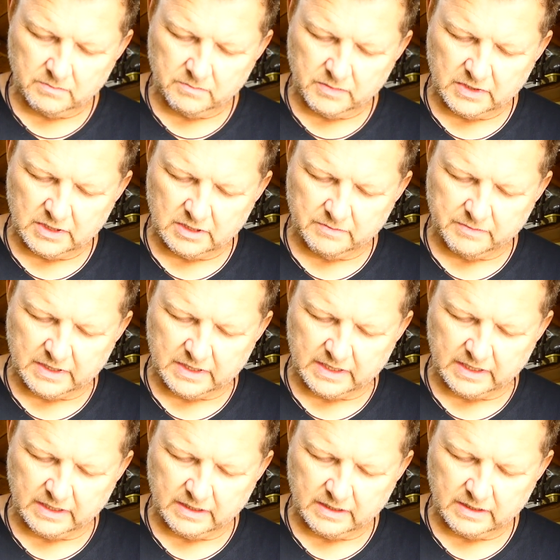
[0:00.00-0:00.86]
Pillar
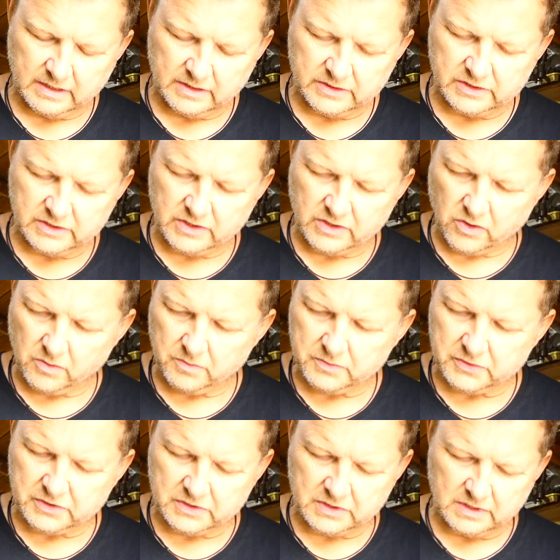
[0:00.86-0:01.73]
bedding
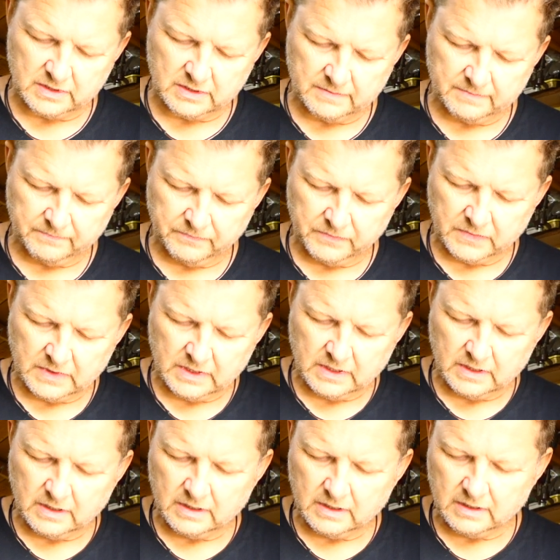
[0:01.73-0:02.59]
stops
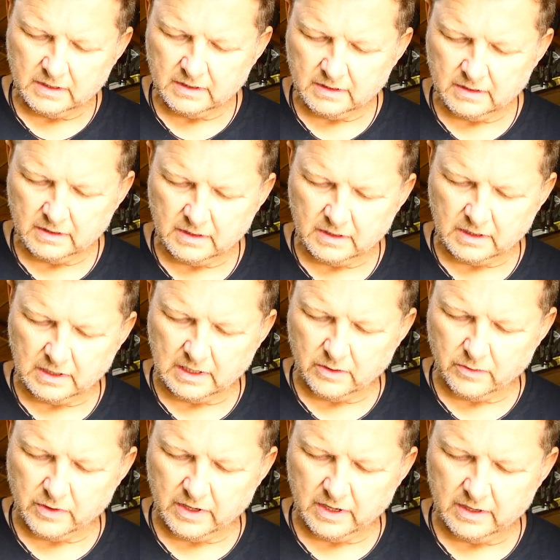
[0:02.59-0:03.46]
the
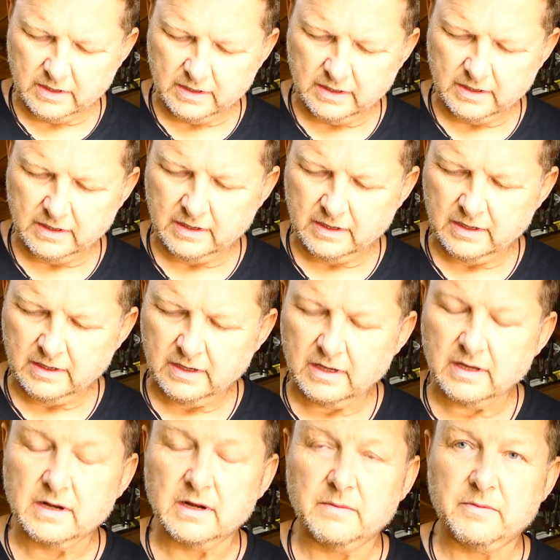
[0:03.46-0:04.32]
lower
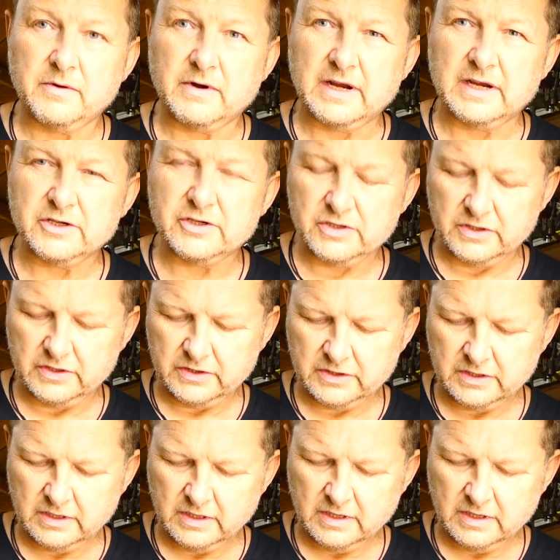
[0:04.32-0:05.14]
and upper actions